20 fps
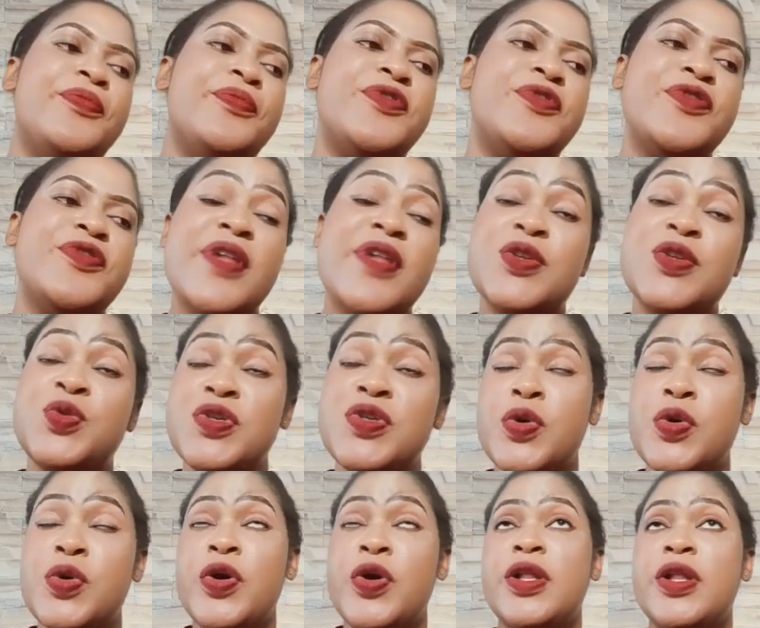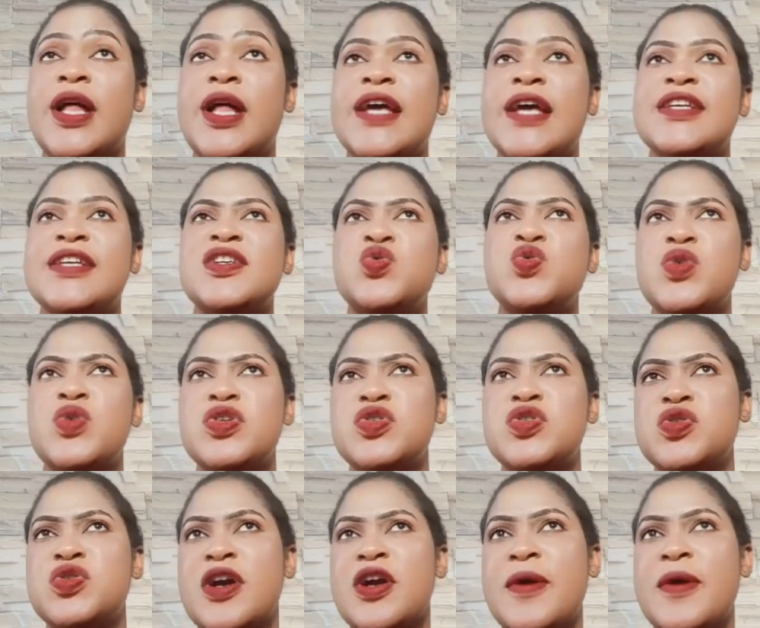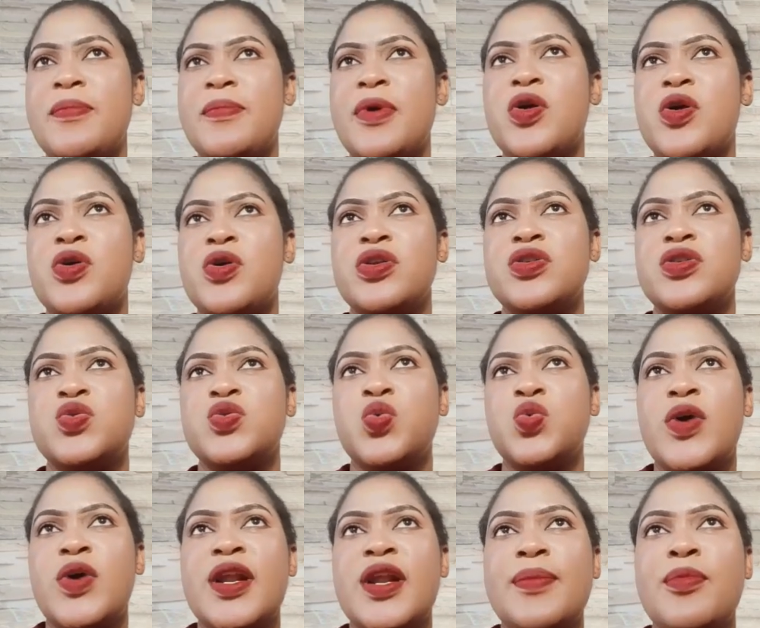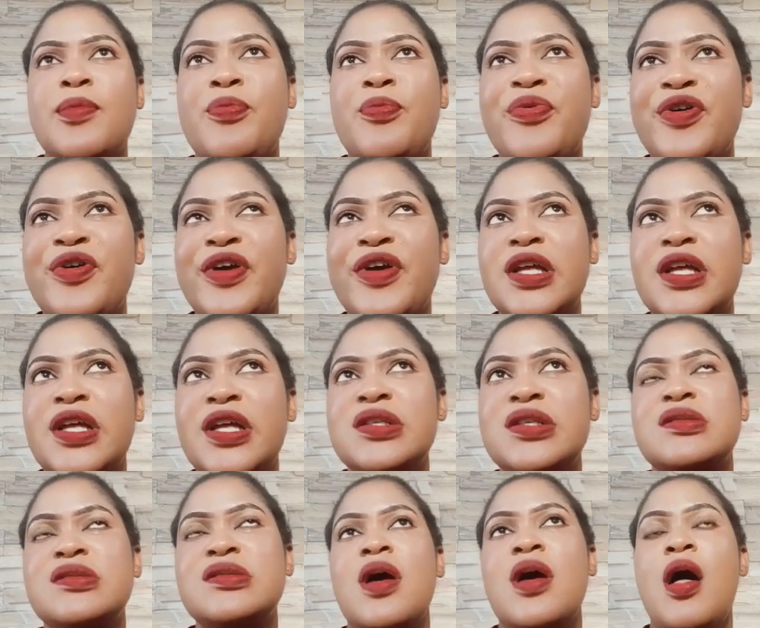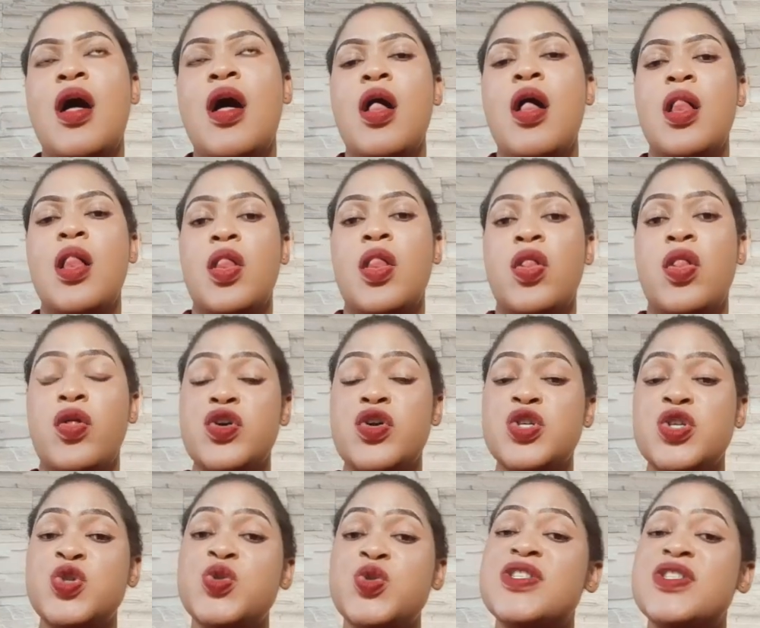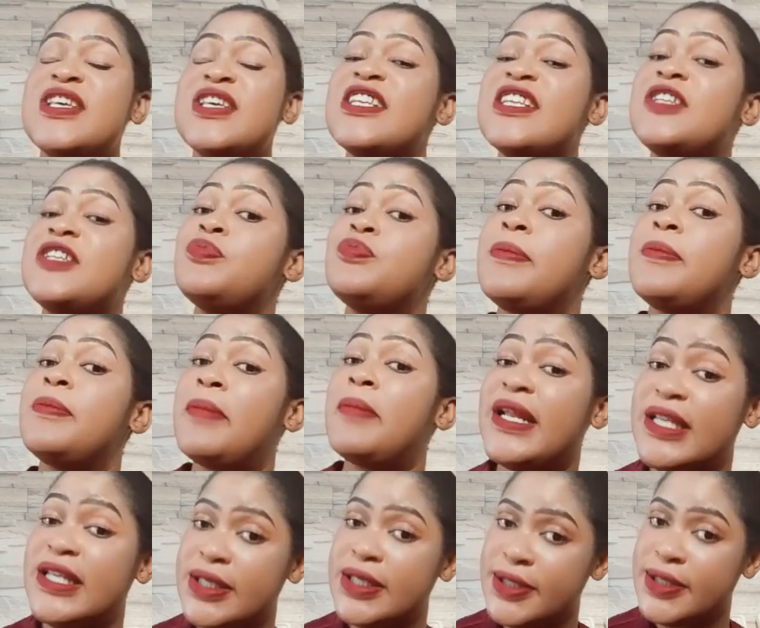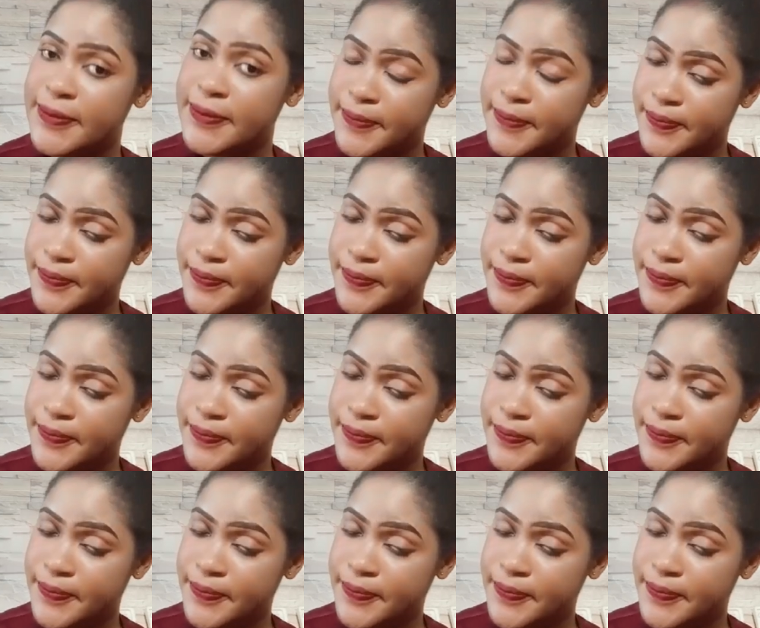So that was all. I just want to talk about one more point. Those who sent me money